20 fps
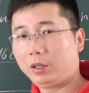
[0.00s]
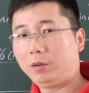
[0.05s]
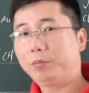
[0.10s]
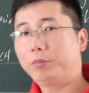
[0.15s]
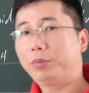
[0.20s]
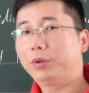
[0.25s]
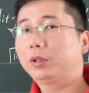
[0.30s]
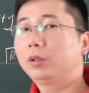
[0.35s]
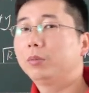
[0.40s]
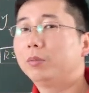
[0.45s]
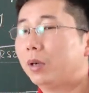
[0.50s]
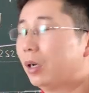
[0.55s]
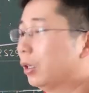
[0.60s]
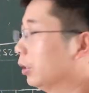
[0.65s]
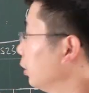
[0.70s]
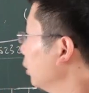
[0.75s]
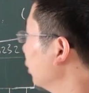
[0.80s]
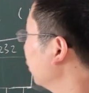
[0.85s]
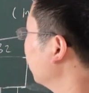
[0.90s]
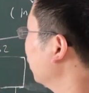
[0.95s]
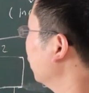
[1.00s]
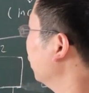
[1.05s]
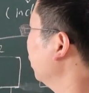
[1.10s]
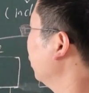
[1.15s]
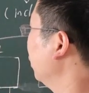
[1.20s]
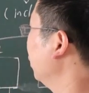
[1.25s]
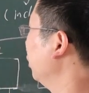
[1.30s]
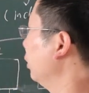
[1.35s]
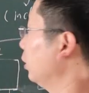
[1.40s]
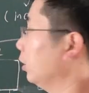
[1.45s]
input module
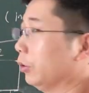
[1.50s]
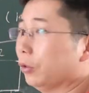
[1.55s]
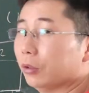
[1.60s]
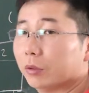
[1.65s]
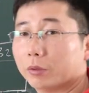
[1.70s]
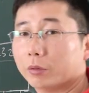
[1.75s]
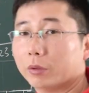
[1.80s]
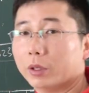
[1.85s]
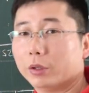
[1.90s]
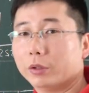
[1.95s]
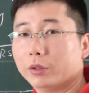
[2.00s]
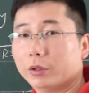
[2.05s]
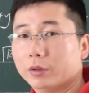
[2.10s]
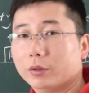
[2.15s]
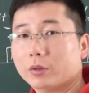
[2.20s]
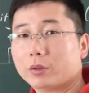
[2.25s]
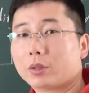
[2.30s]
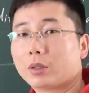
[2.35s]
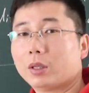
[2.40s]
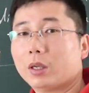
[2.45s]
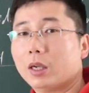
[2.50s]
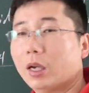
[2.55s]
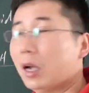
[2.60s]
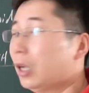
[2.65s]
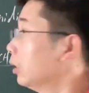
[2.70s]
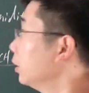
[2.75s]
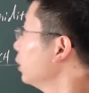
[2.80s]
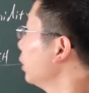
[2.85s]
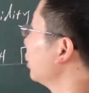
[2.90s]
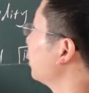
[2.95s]
will you will use,
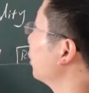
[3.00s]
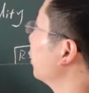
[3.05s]
and this